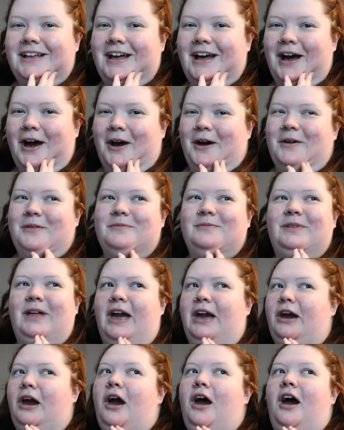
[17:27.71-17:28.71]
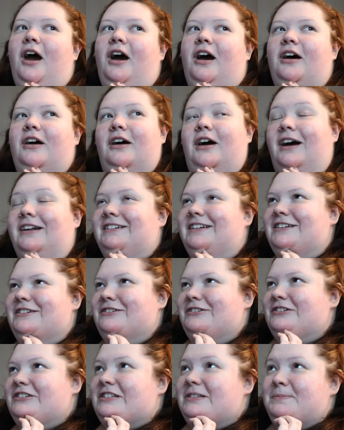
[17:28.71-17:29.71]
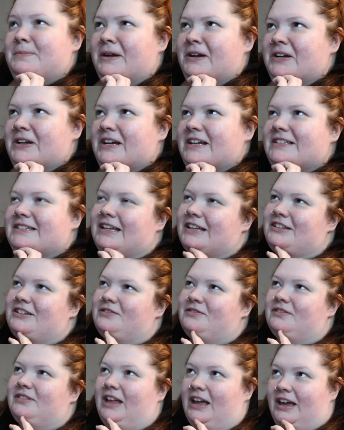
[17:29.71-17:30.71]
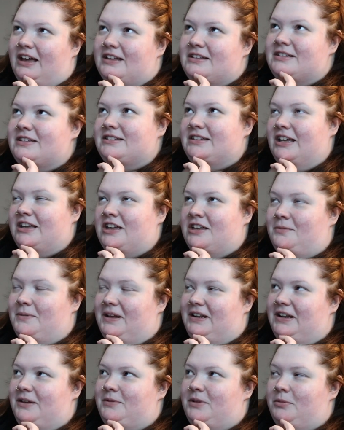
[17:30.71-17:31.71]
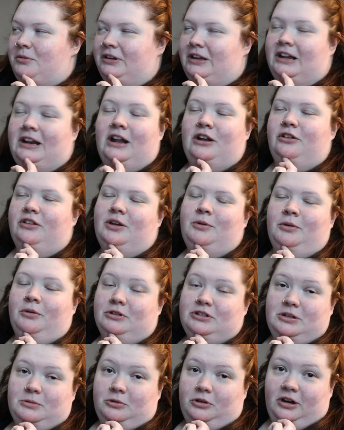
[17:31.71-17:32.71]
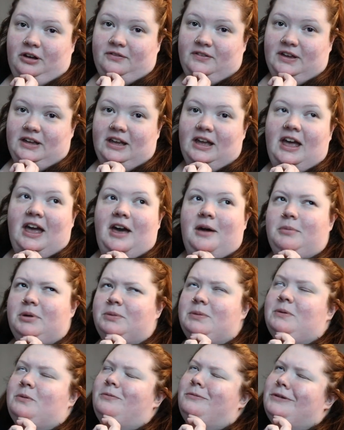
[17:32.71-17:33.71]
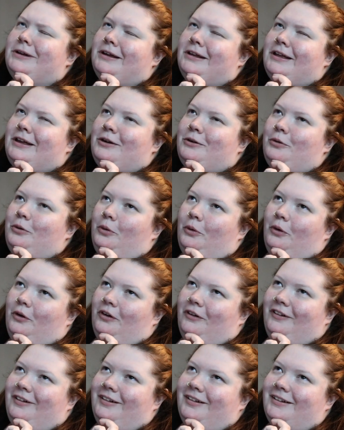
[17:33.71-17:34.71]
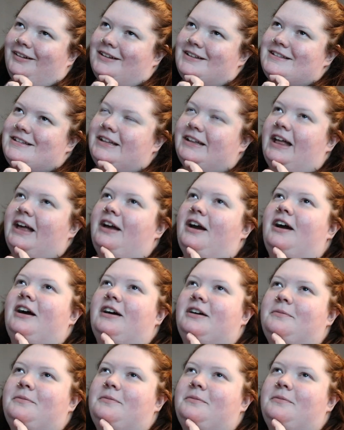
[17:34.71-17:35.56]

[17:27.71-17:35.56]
like on Kindred Spirits as a psychic medium they bring in. I know they work with Chip Coffee, but it'd be really cool to like